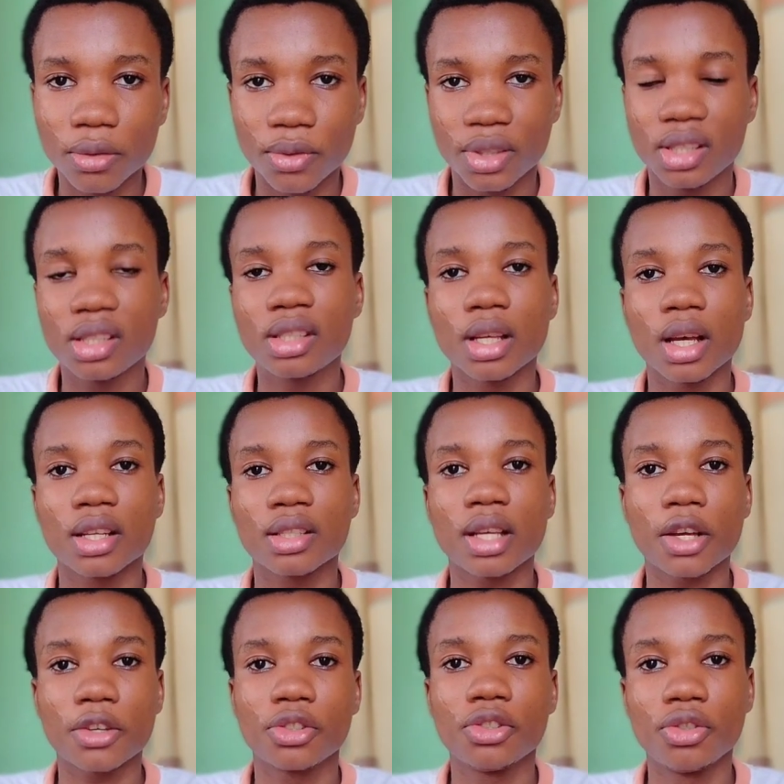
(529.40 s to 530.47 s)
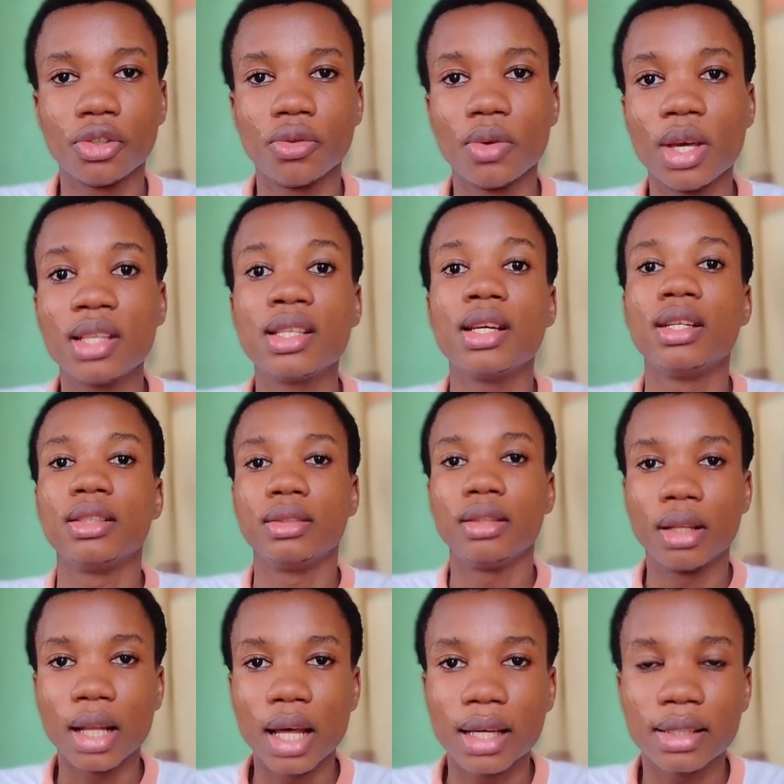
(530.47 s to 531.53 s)
resistance actually generate
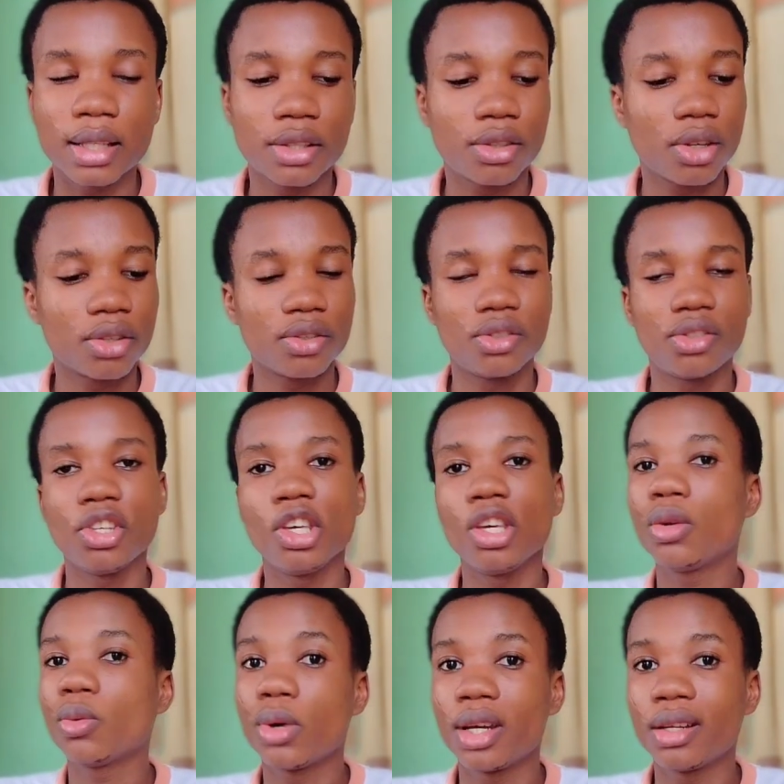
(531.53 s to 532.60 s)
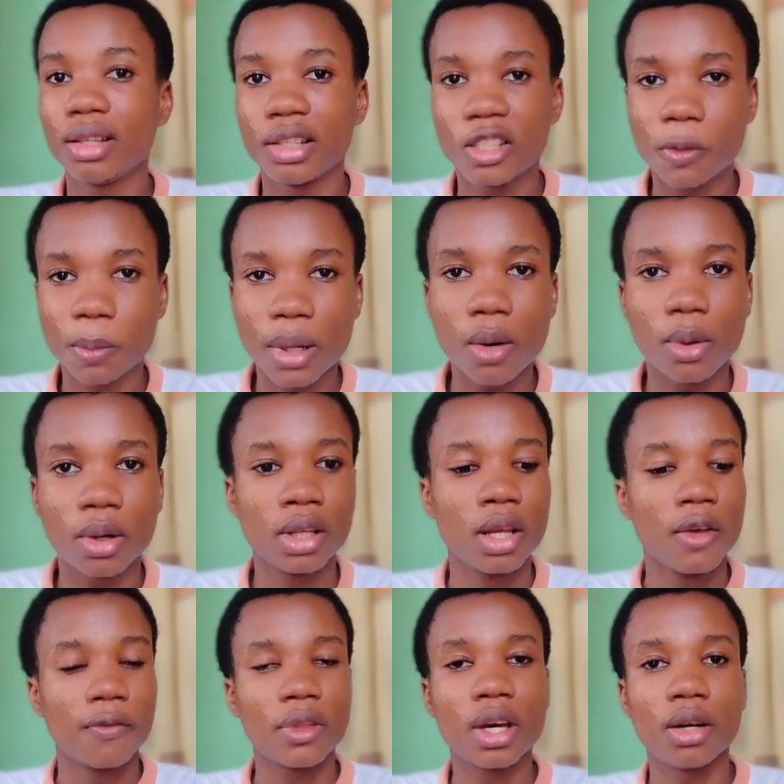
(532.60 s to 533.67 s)
the light, as you can see when it's powered.
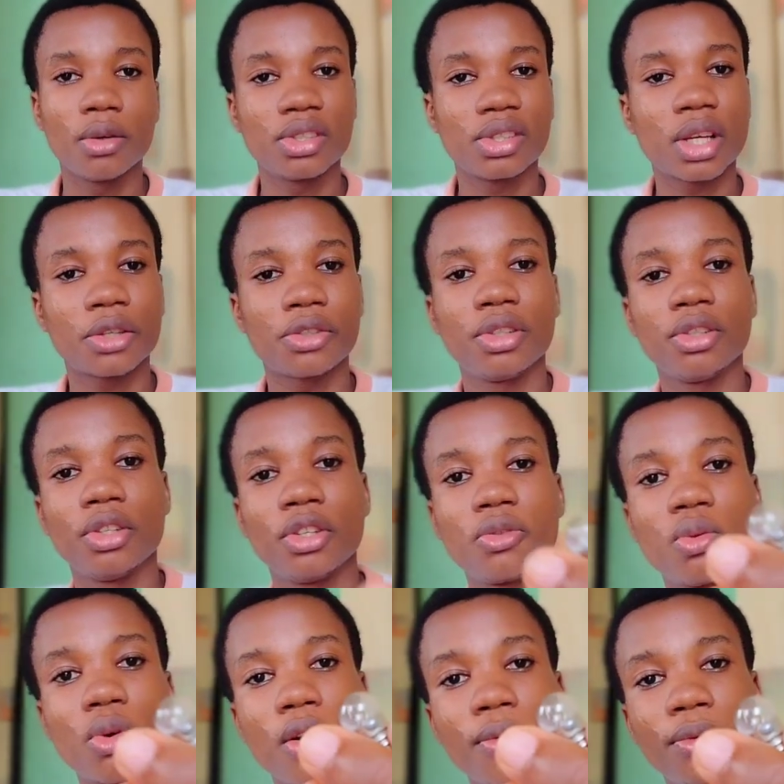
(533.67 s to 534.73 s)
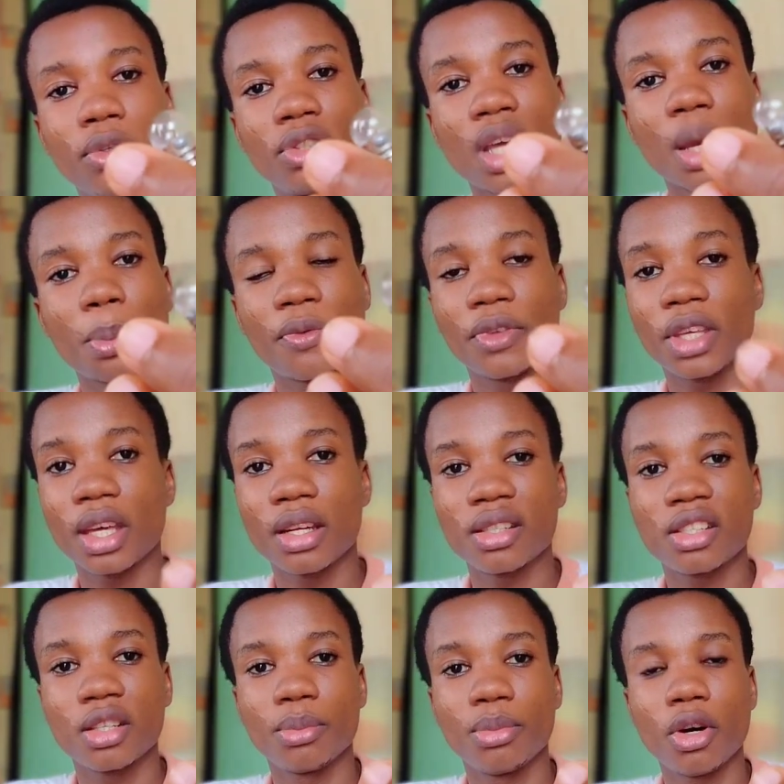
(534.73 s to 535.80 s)
Now, this is actually a 12-volt type of
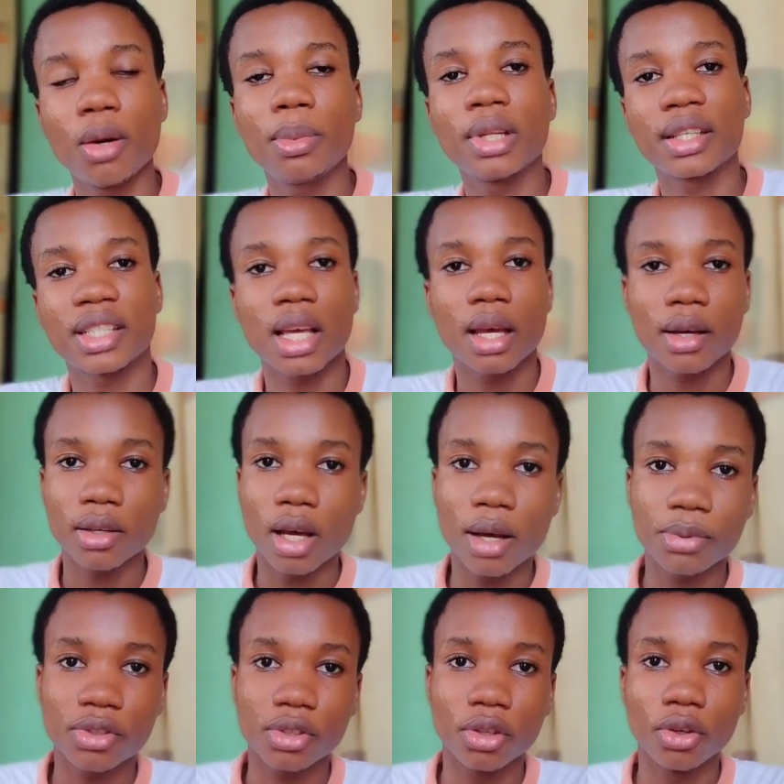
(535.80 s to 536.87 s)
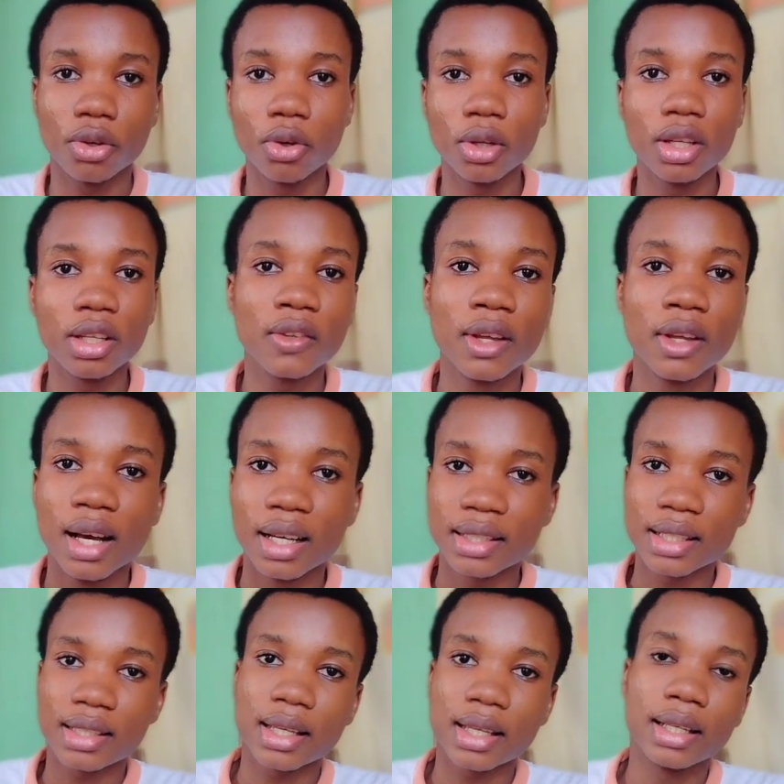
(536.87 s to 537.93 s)
incandescent bulb that's actually holy.
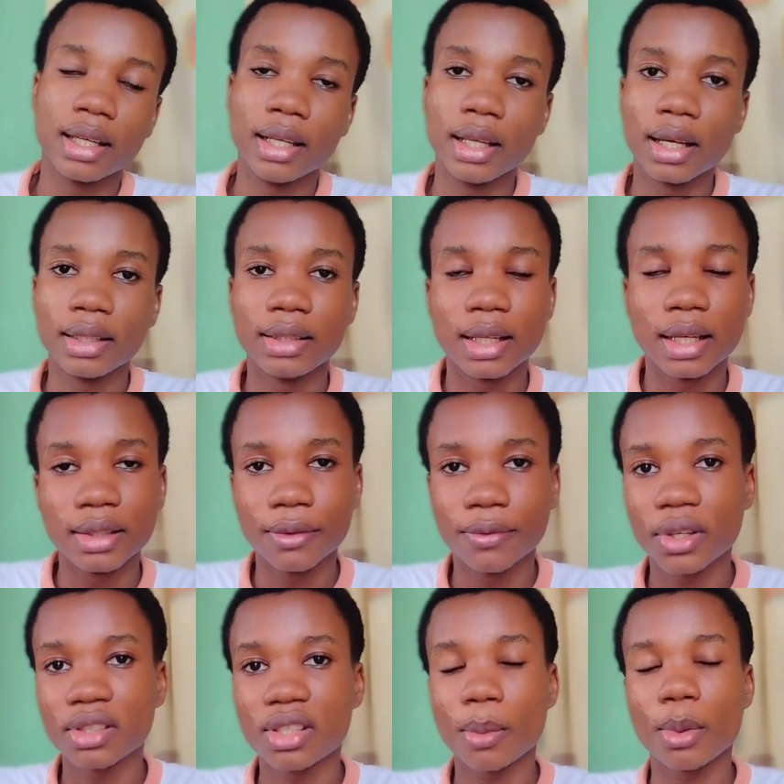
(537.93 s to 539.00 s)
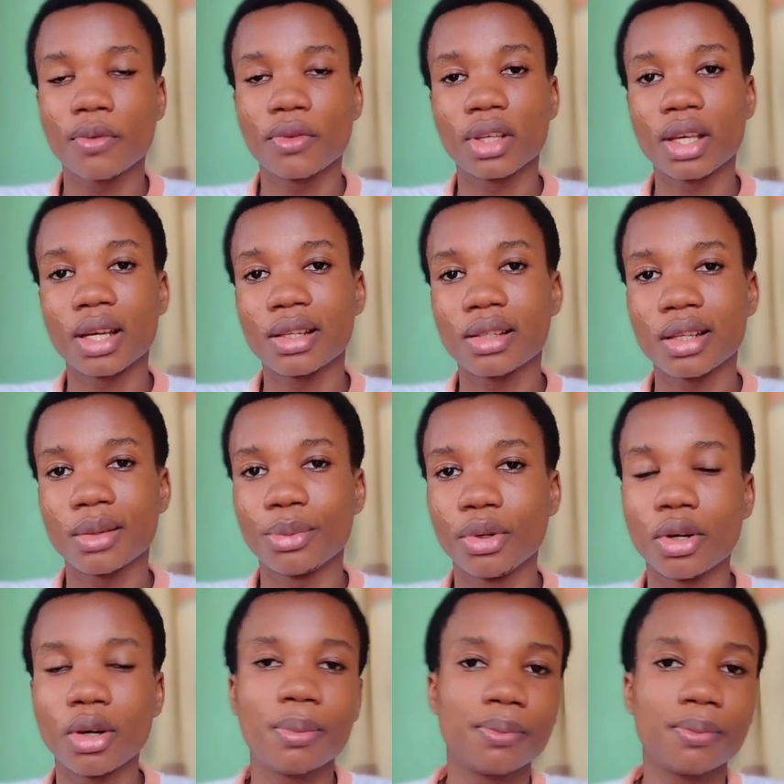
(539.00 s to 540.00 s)
As I said earlier, there are different types of incandescent bulb: